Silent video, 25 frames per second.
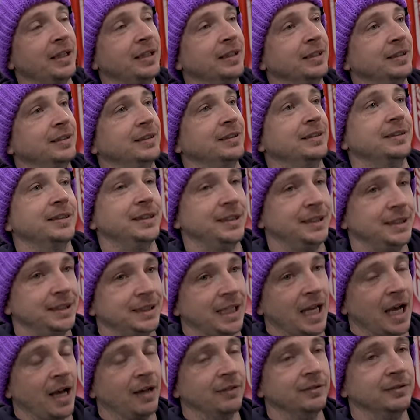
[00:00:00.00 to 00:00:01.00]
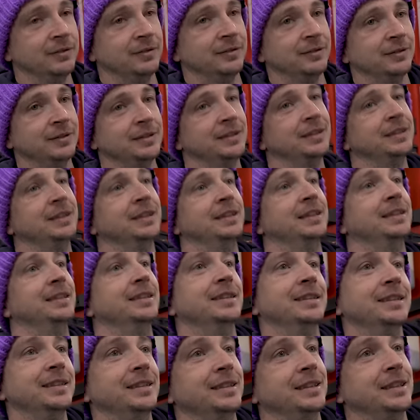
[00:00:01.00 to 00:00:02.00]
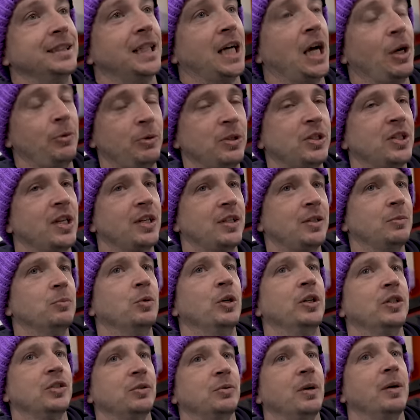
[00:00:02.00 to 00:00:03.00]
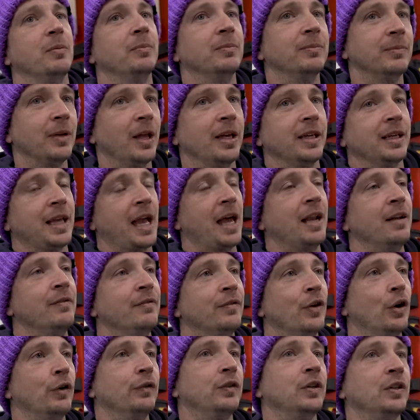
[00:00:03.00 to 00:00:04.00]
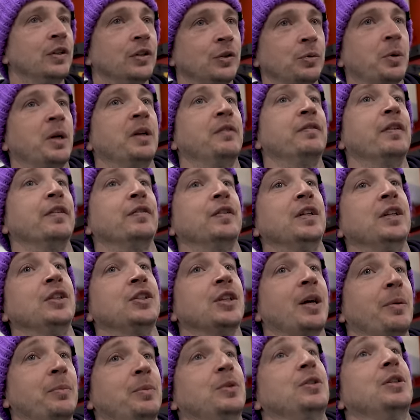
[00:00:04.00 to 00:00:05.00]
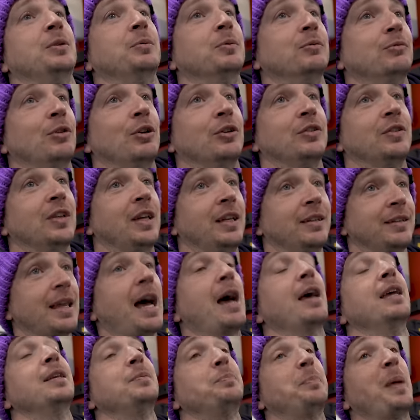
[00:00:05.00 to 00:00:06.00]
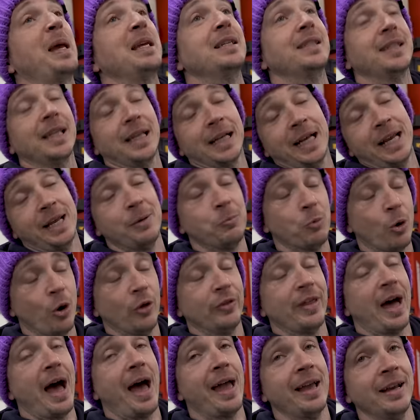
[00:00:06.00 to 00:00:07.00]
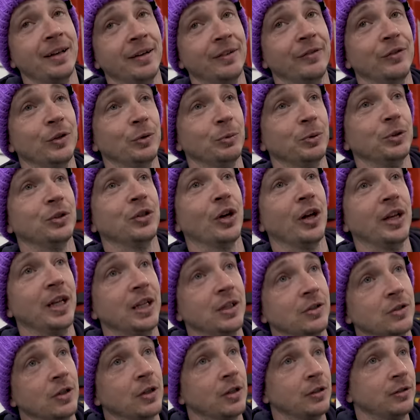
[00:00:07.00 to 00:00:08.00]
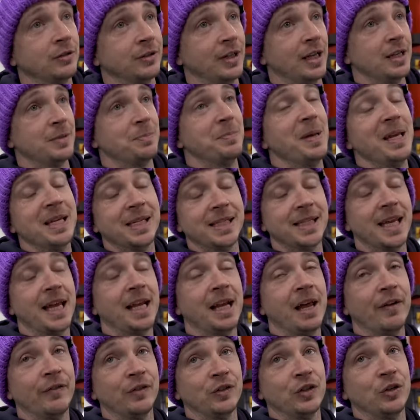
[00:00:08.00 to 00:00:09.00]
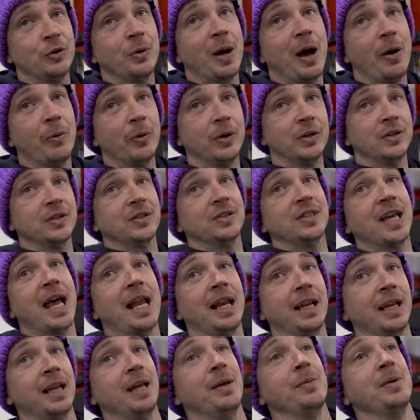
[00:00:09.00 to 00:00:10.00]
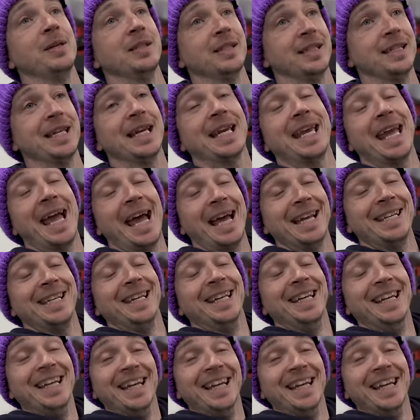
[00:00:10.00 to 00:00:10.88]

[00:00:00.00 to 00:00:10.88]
Yeah. Yeah. I would say some words to him, like getting involved in the 2015 championship with Rossi. That is basically what that interview would turn into. It would. Is me sitting there for two hours telling him he's a dickhead.